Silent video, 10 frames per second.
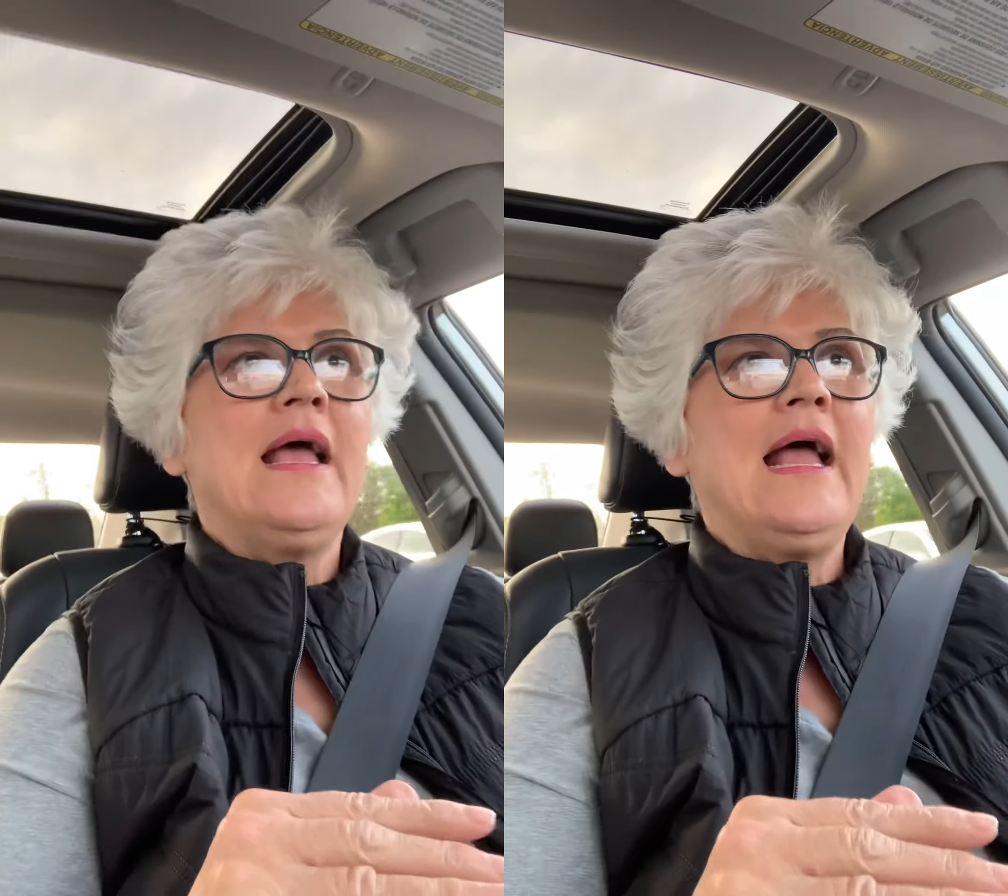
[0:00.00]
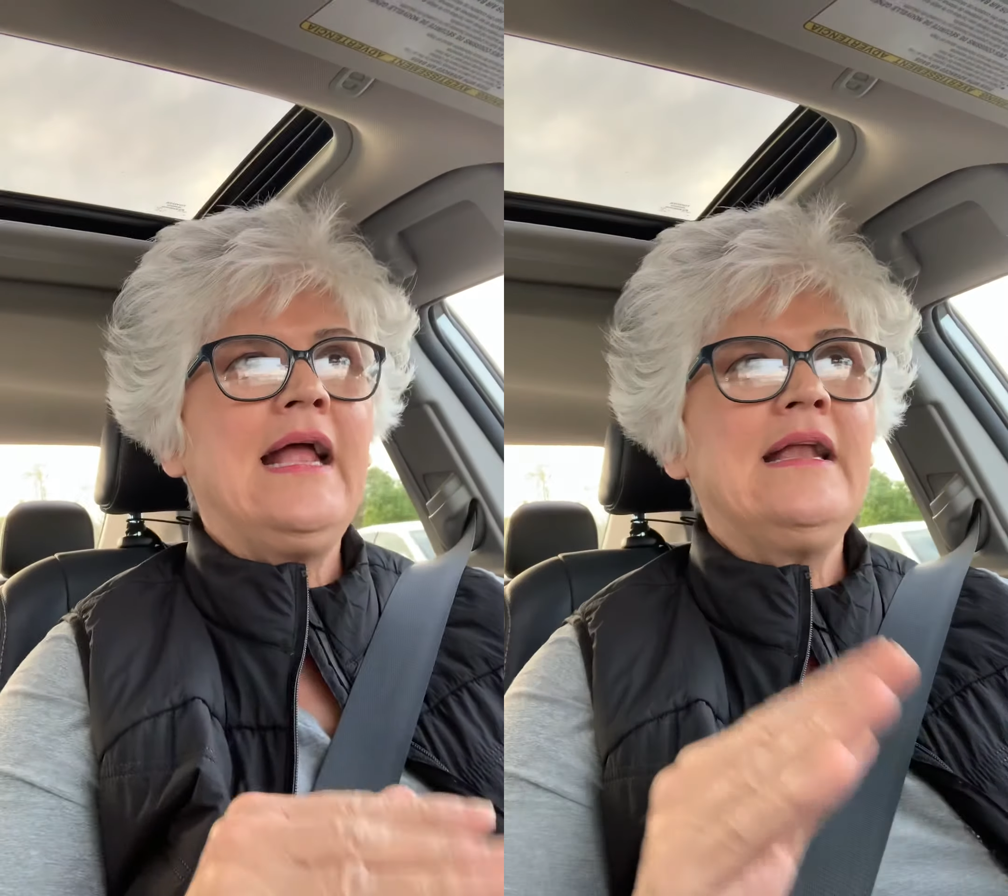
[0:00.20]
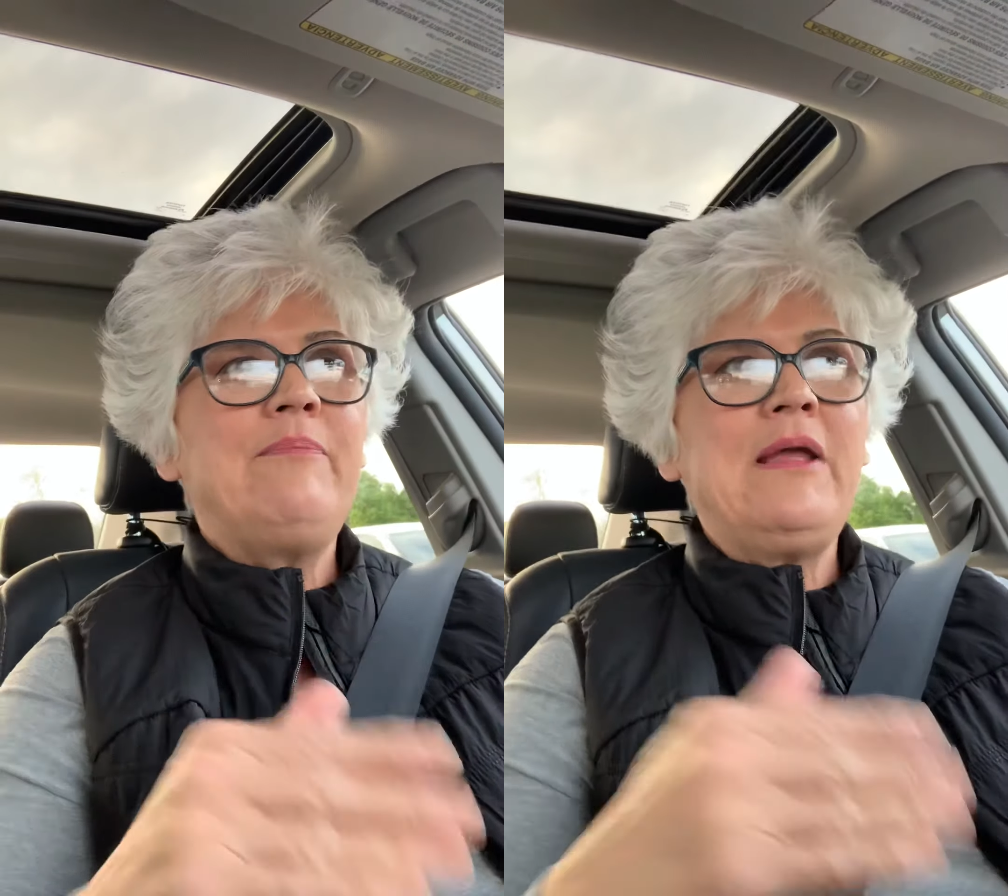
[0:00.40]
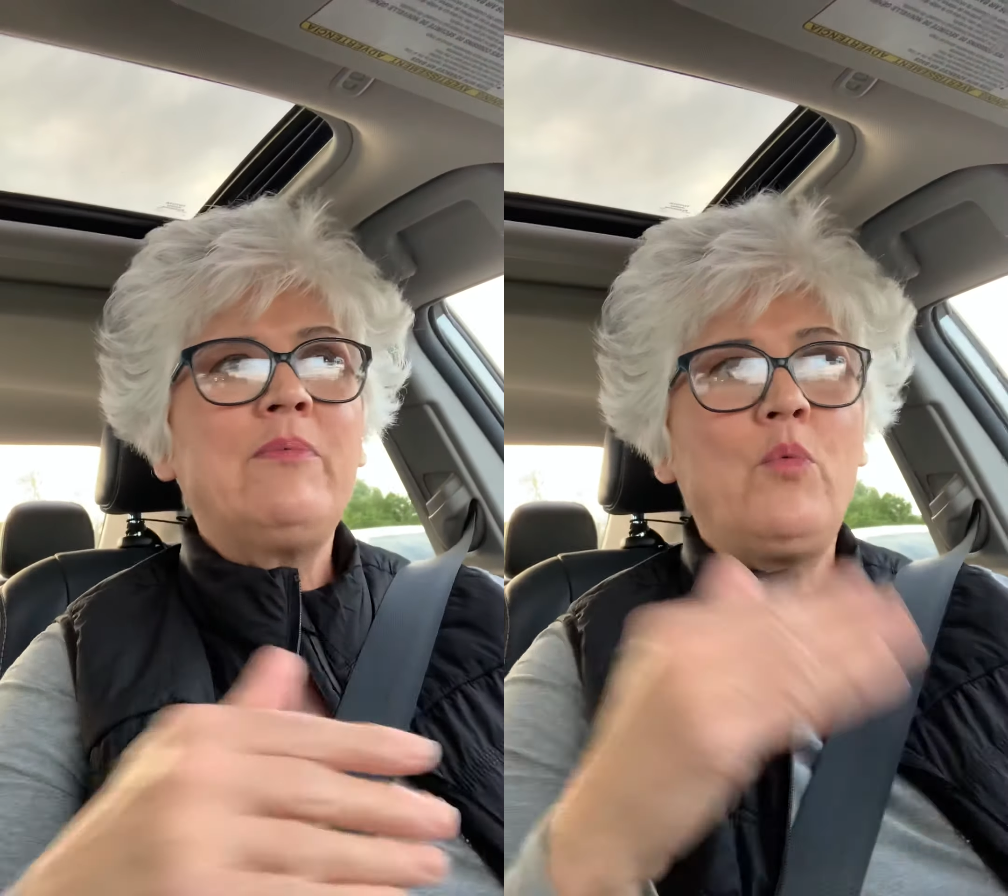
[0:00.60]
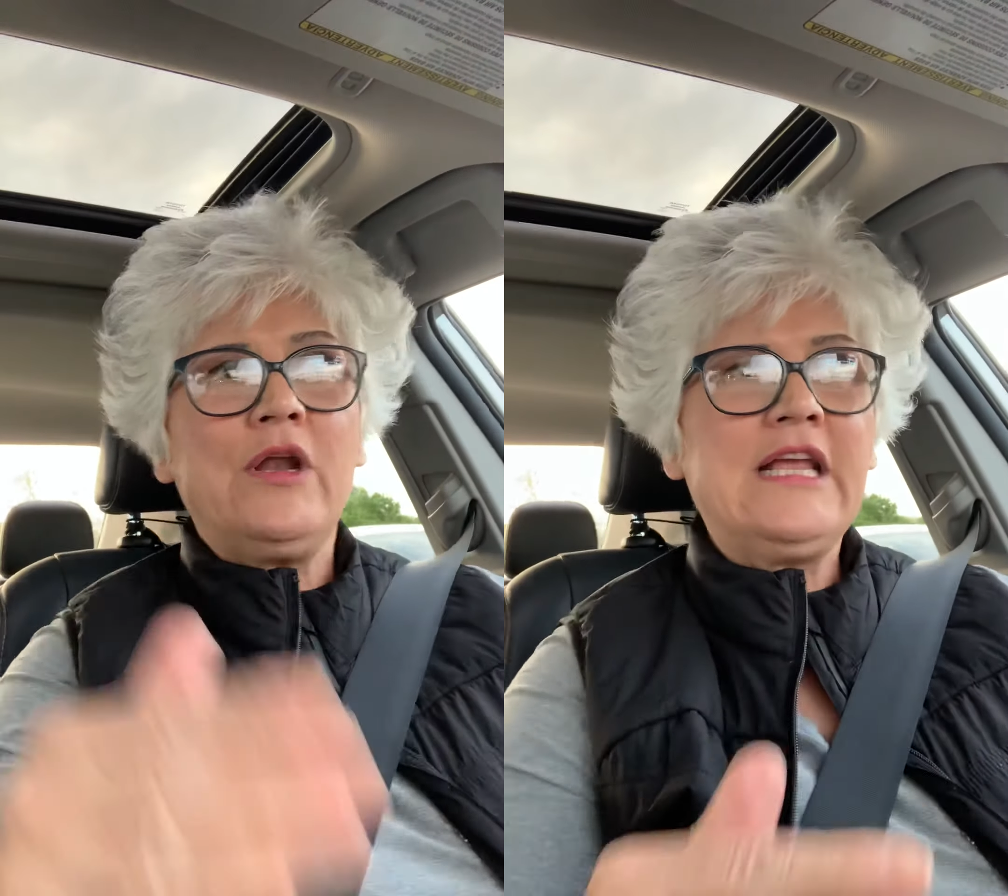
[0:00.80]
and if
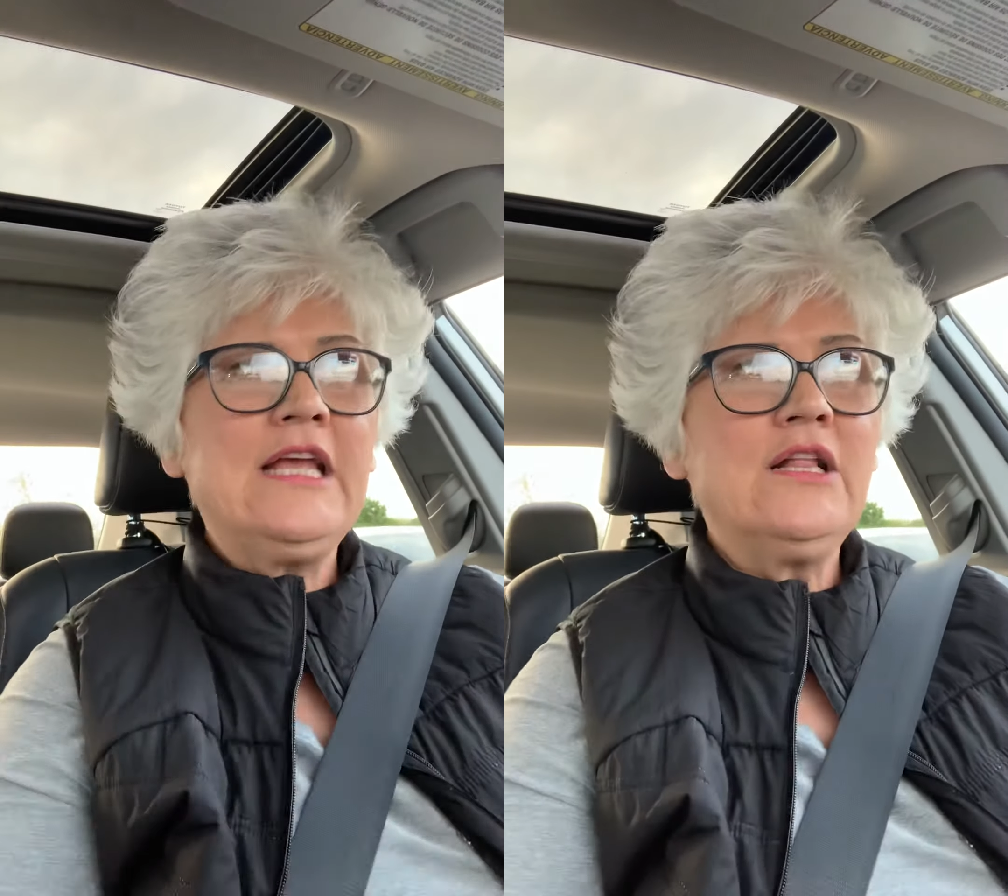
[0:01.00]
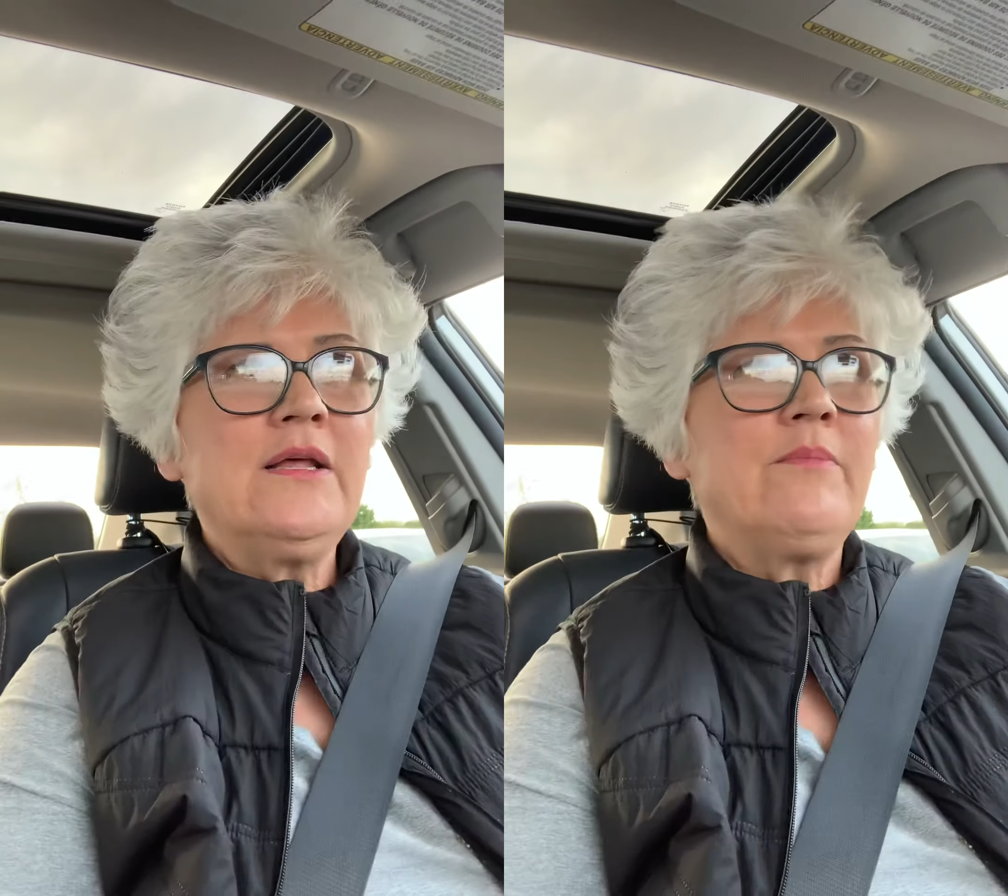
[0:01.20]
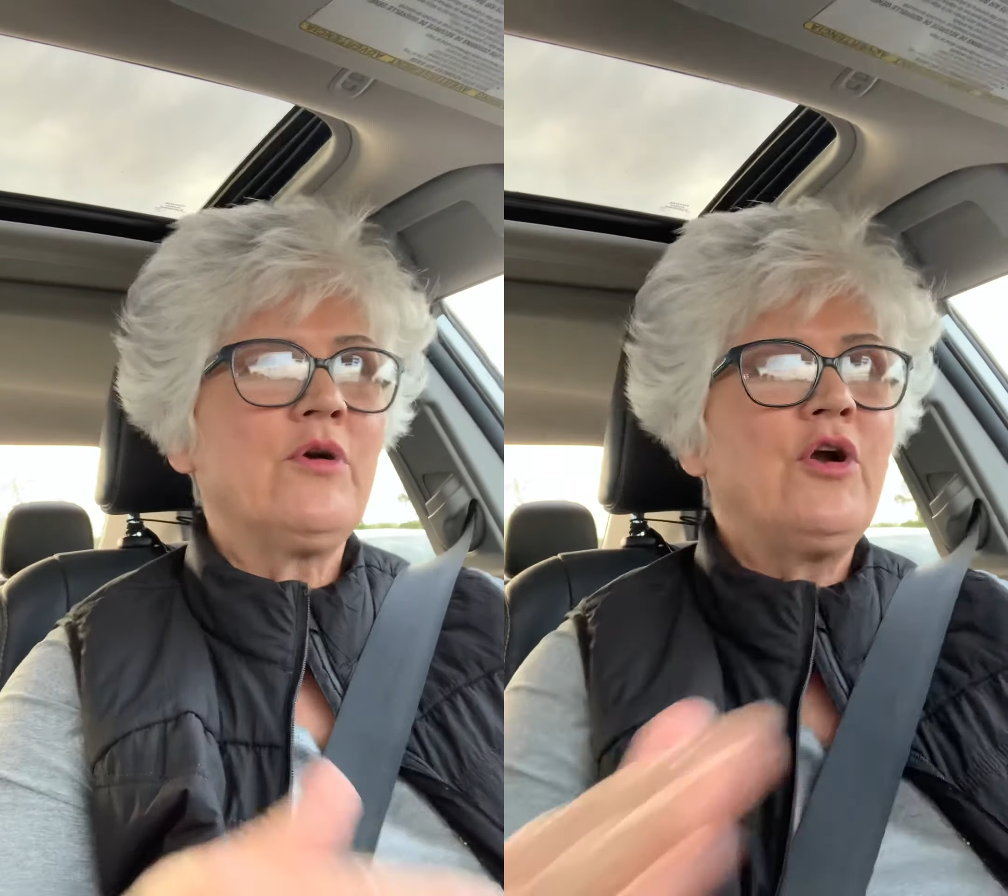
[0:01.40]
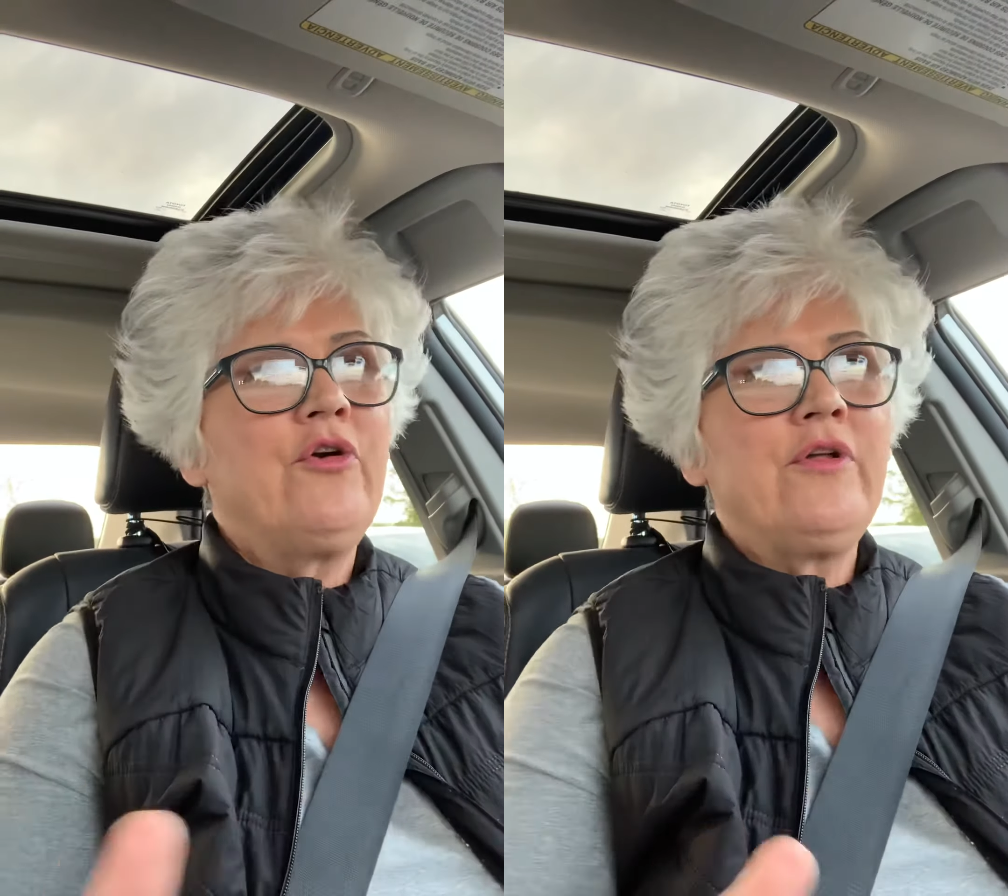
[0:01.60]
people want to kill them or hurt